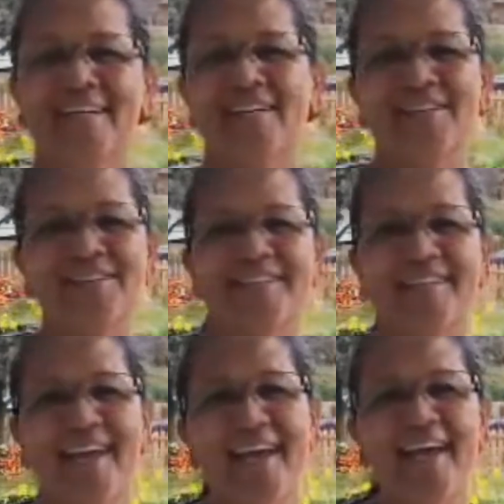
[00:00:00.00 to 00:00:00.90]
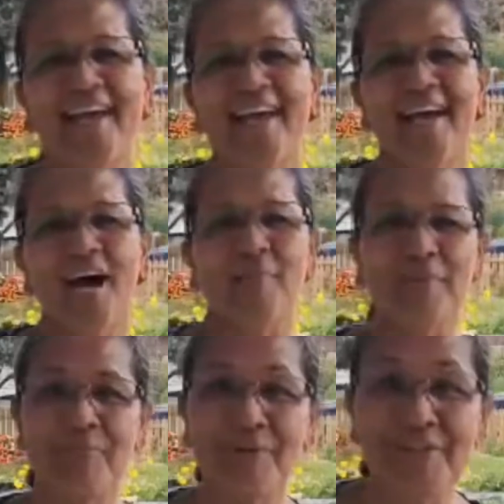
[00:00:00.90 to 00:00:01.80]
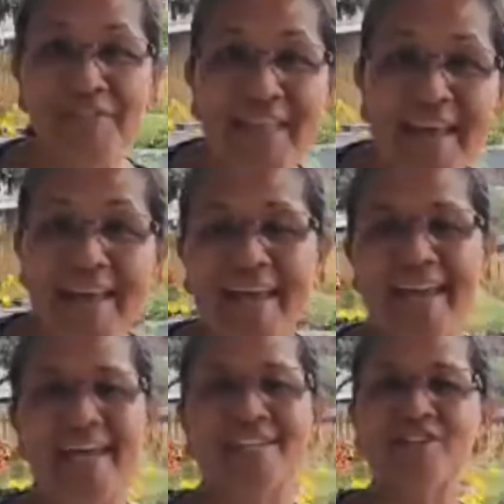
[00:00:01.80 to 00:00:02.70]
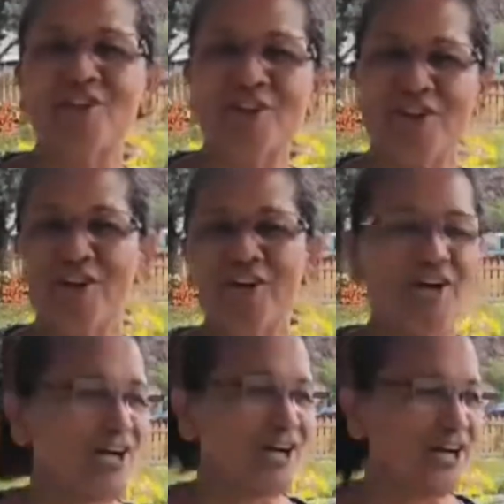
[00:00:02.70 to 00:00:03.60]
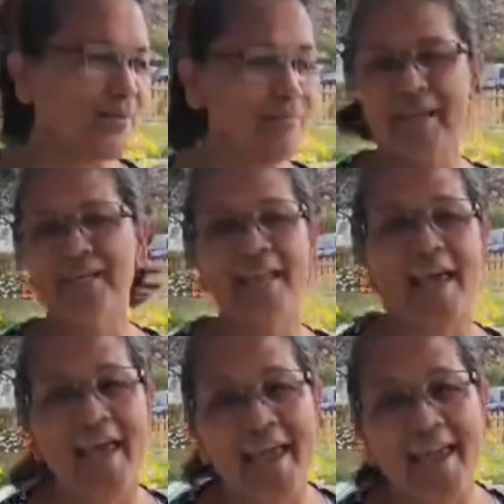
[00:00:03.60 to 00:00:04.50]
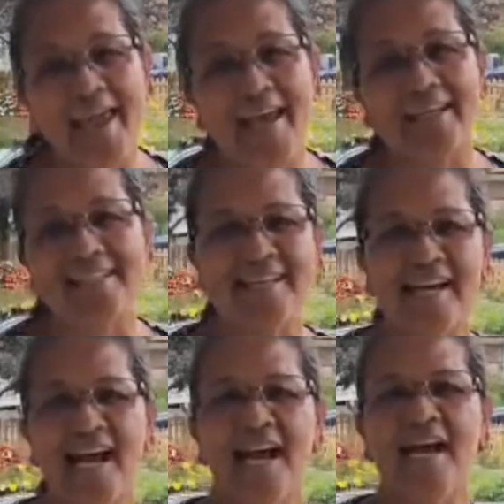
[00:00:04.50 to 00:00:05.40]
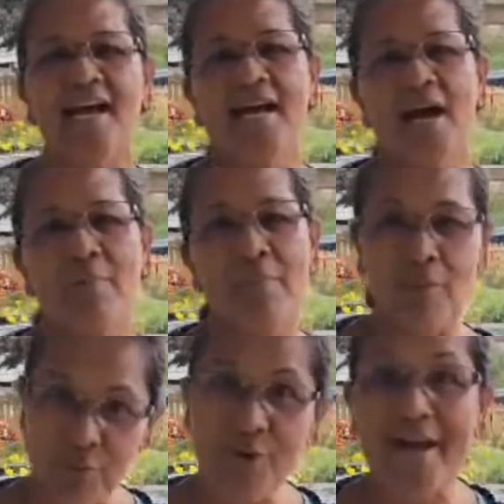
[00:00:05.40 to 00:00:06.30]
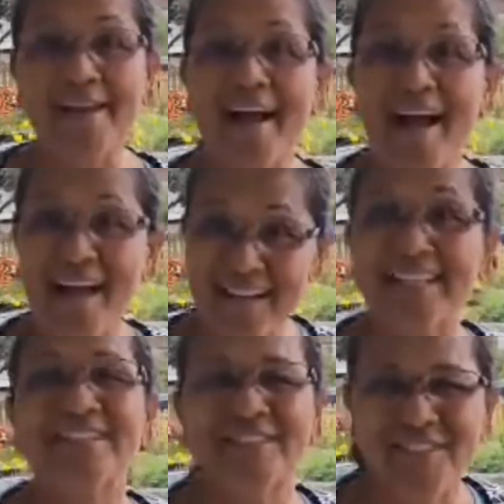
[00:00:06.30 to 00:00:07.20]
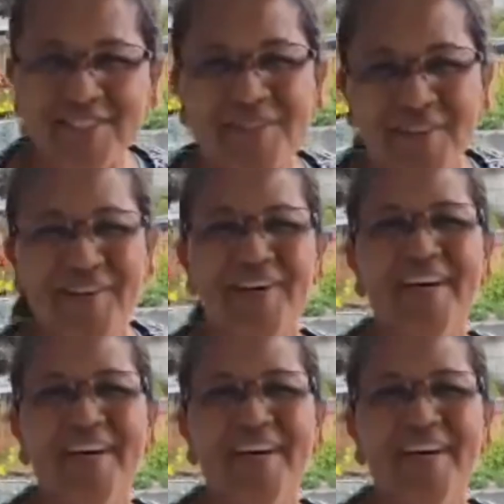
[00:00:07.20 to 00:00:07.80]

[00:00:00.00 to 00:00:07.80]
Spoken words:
O, sige. Happy birthday! Enjoy your big day! At saka, mabuhay ka hanggat gusto mo.